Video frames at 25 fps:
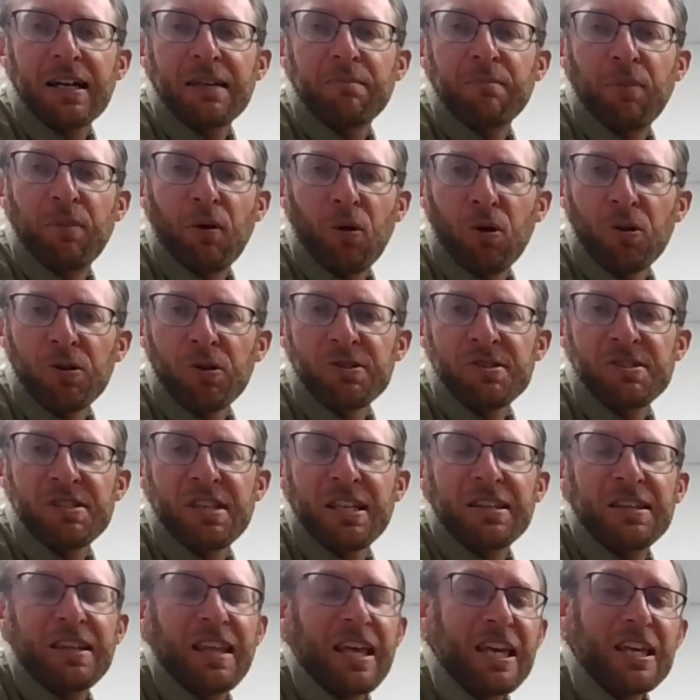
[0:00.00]
bulls
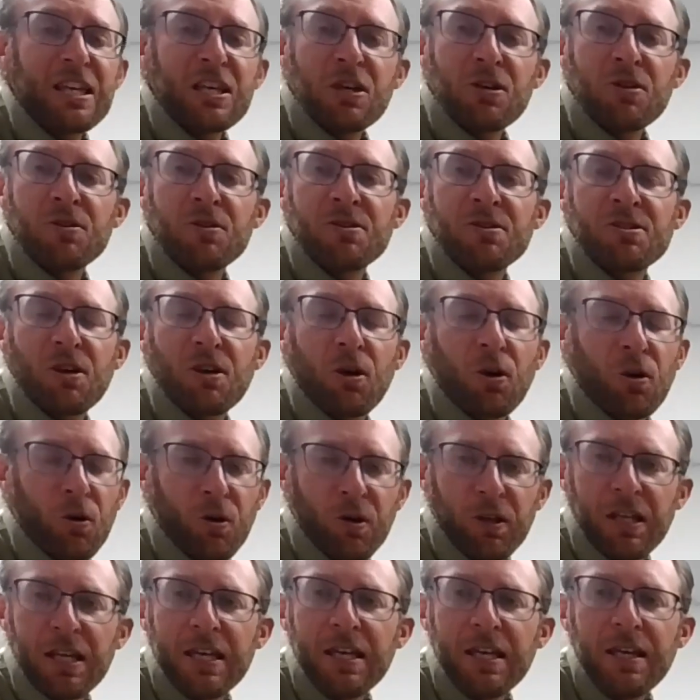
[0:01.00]
that they use
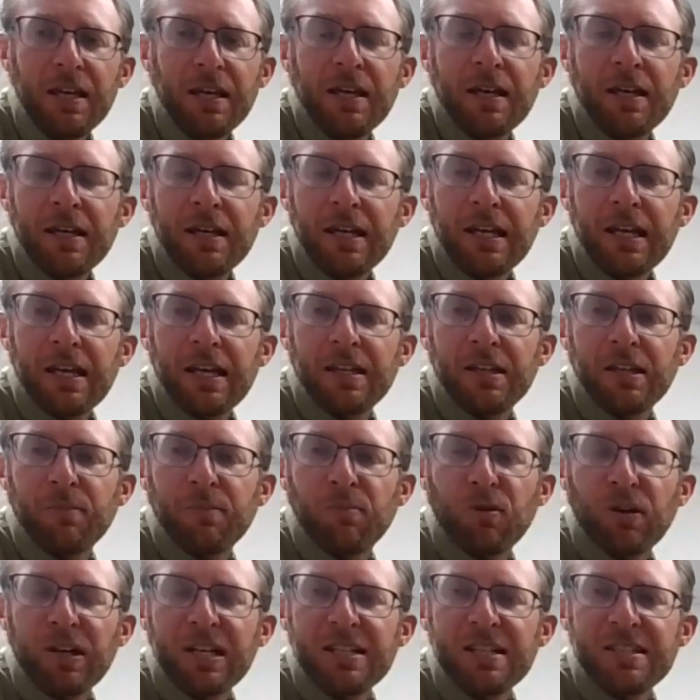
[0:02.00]
early in the
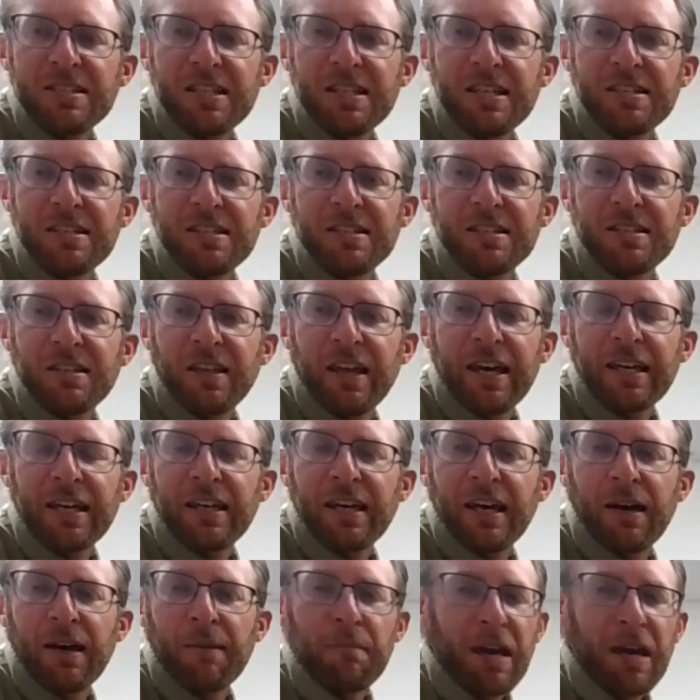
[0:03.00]
breeding season, like
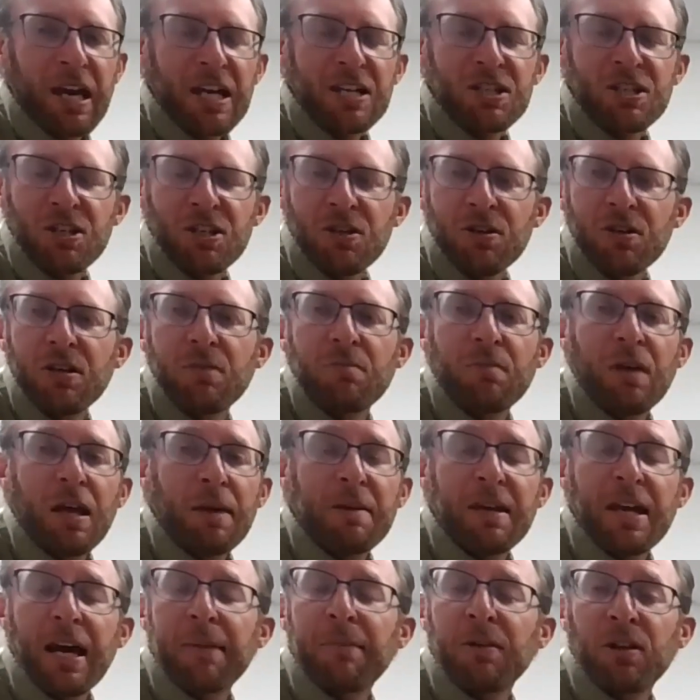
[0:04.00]
May, June, and
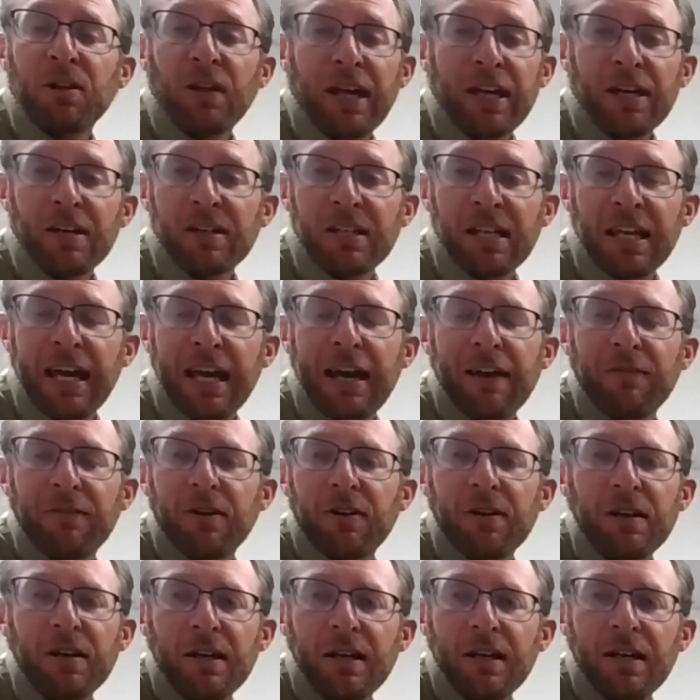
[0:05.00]
maybe I'm a later
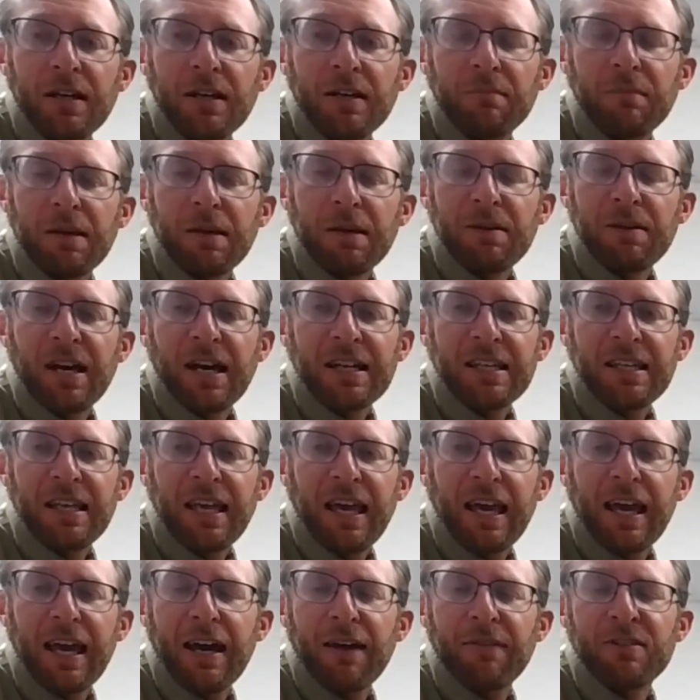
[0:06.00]
calver. Maybe I
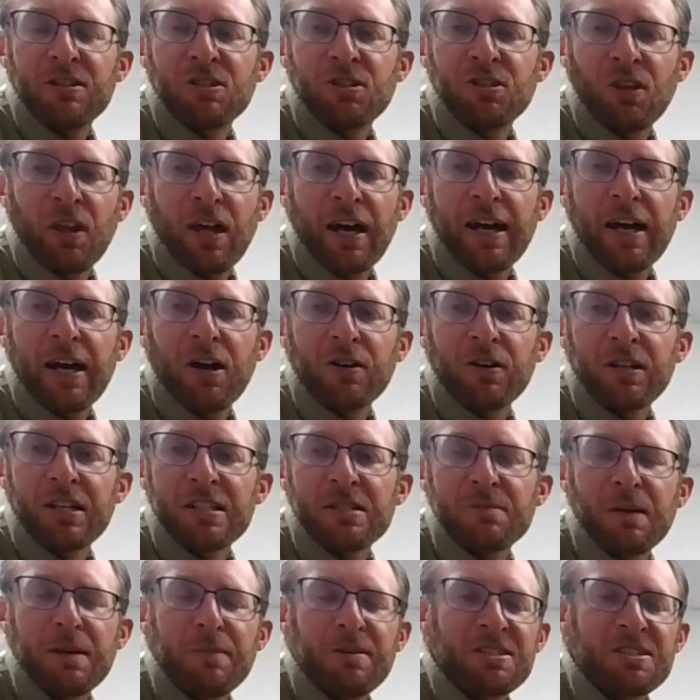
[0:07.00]
calve in July,
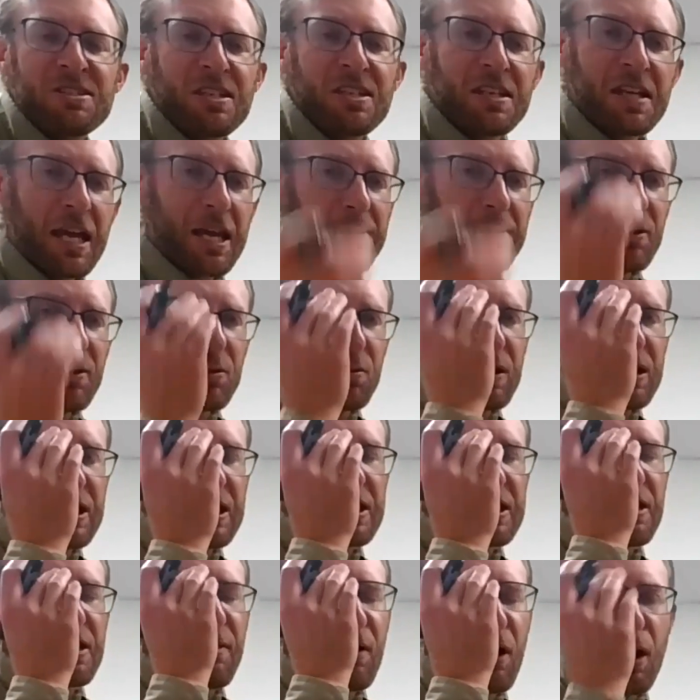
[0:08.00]
August. Maybe it's a neighbor. We
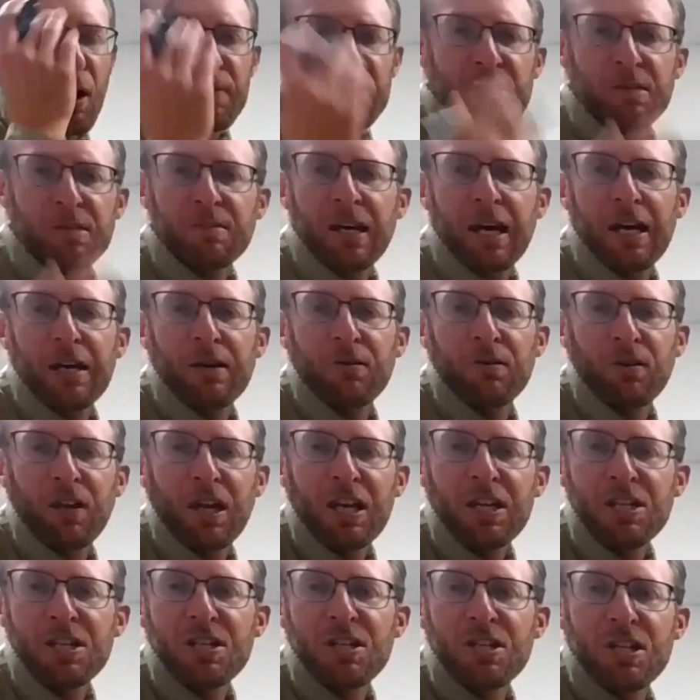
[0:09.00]
could develop some kind of
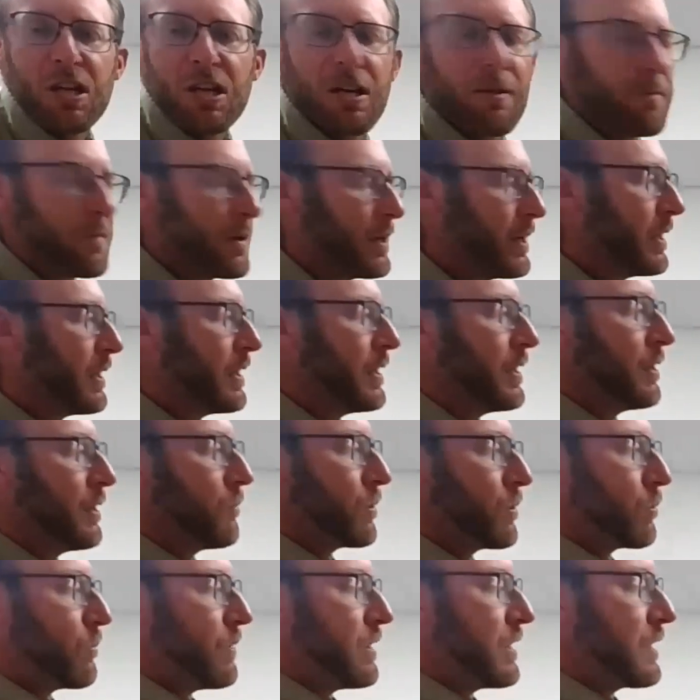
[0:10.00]
relationship
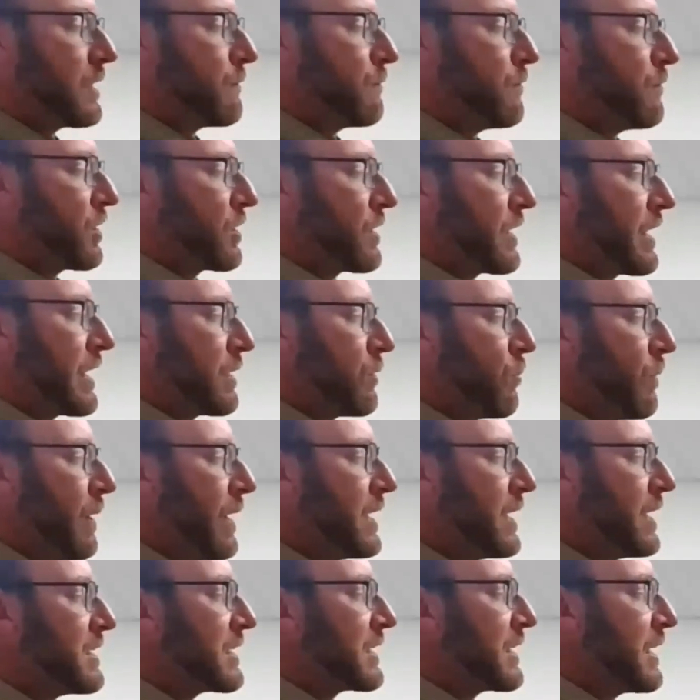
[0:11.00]
where we could figure out a
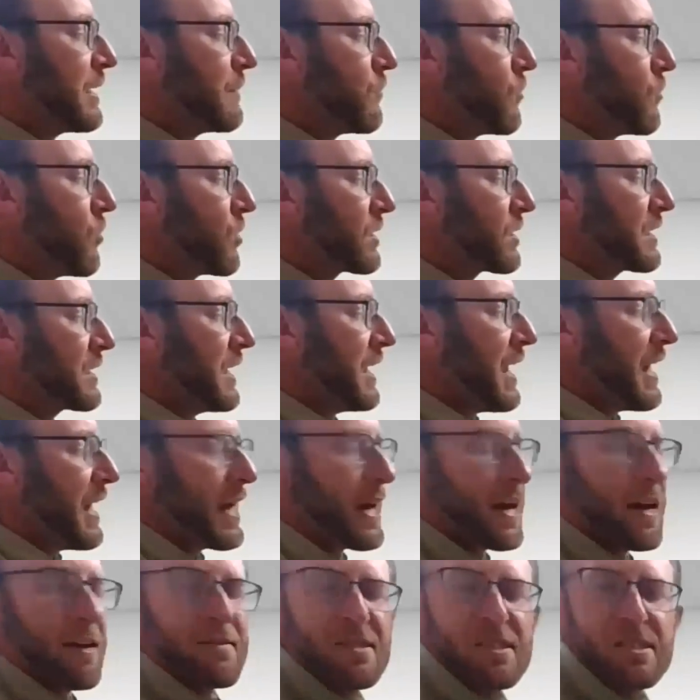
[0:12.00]
way to get more
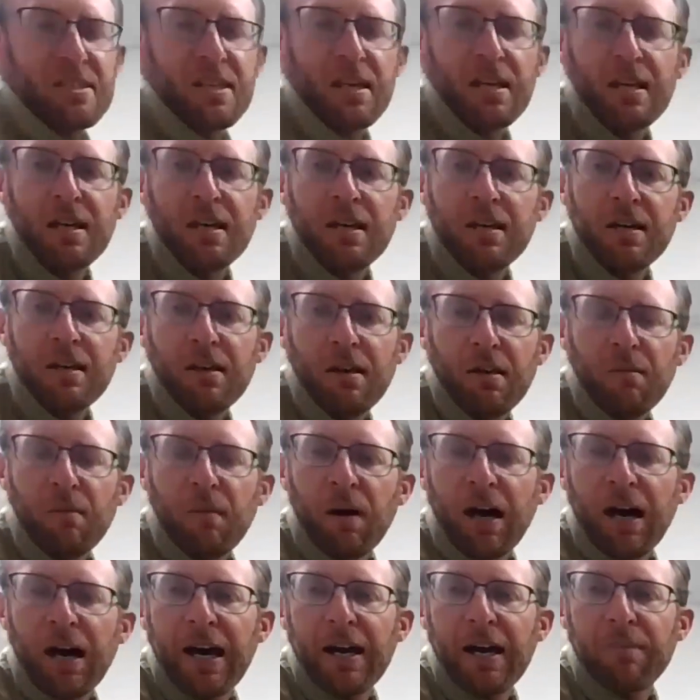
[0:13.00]
calves
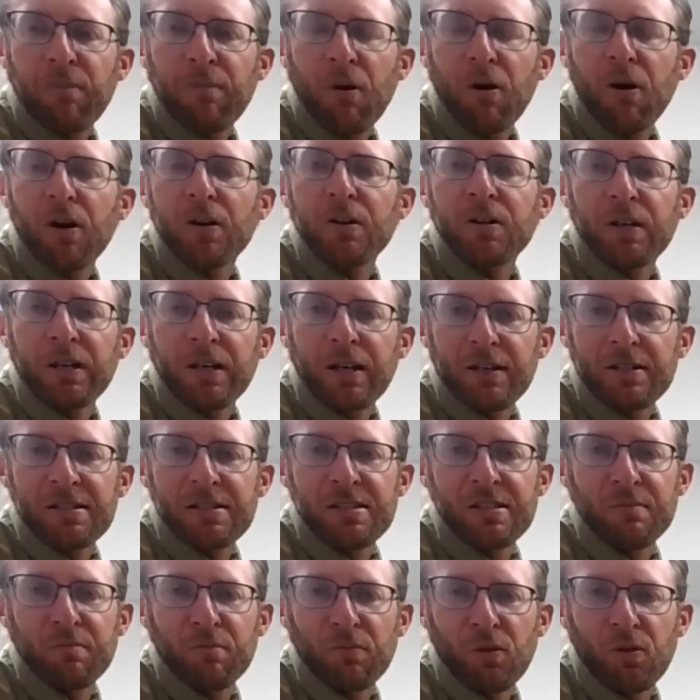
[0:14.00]
by partnering on
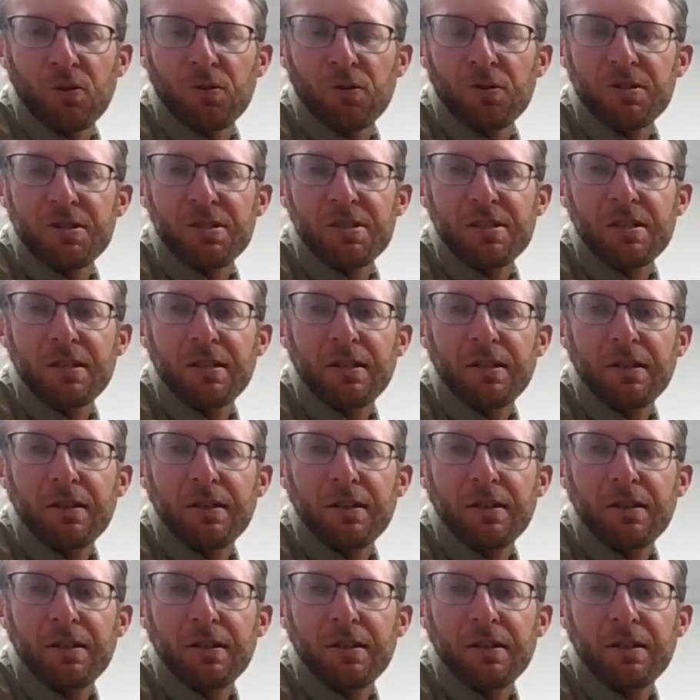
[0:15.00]
some bulls.